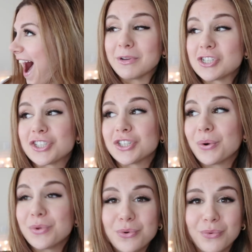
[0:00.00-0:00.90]
I'm gonna
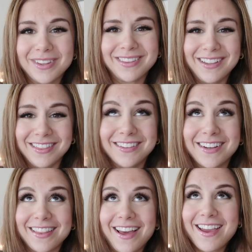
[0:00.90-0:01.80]
show you what they
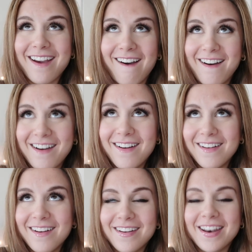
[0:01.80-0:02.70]
look like
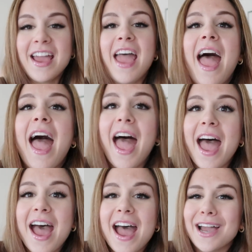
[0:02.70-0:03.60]
on
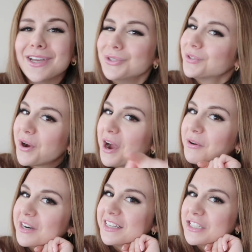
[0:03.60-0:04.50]
and you know how
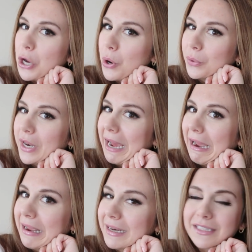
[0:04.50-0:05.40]
it is, the whole
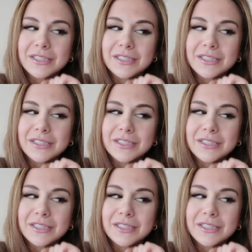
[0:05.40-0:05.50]
nine.